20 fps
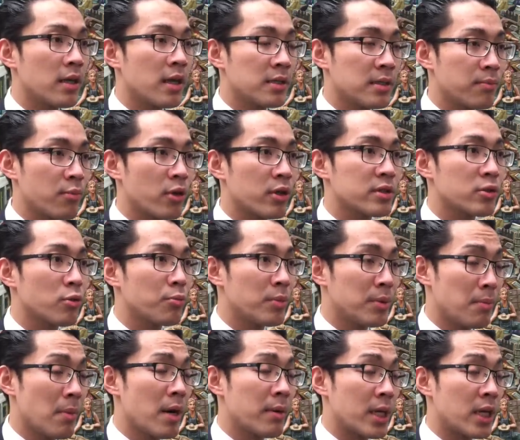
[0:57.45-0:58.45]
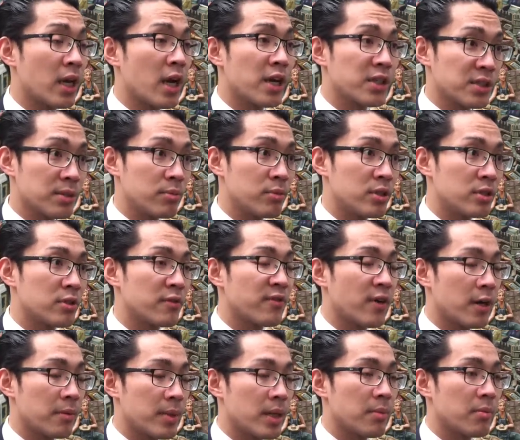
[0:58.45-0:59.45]
enterprise or mid-market customers of
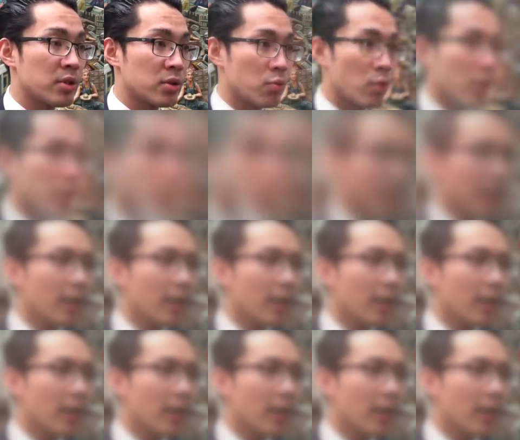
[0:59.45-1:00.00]
IBM as well.